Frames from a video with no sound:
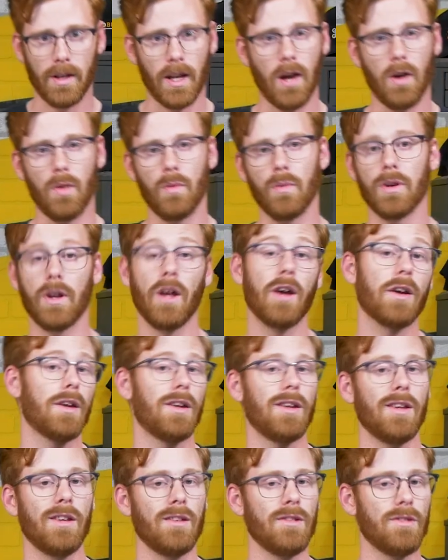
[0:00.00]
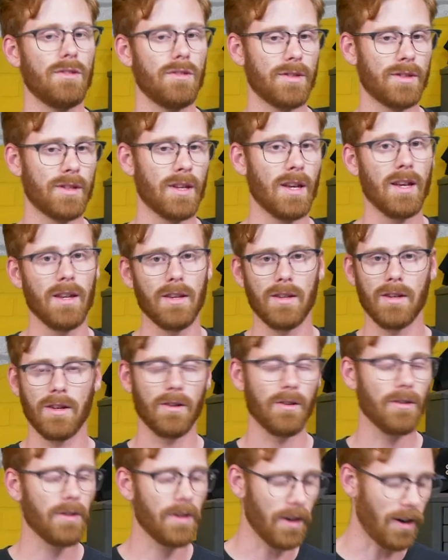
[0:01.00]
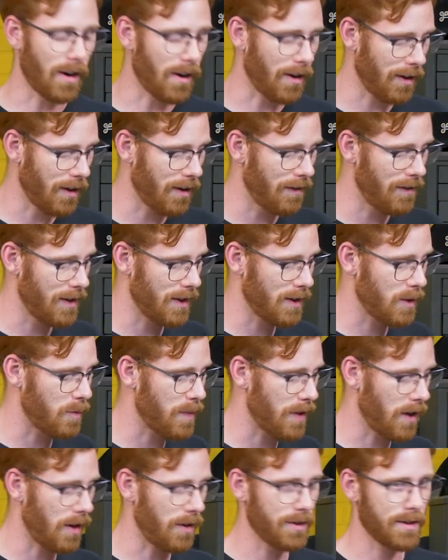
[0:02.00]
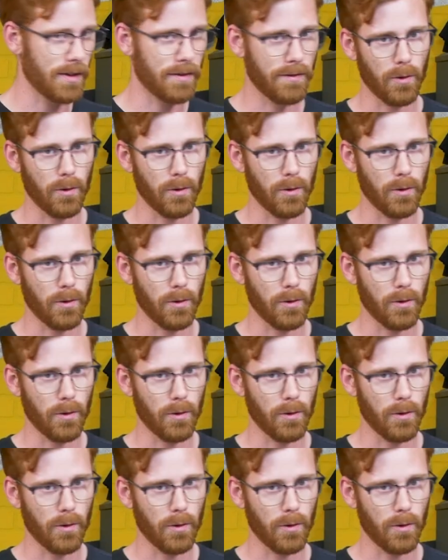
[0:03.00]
Now, we're not going to use nearly all of this belt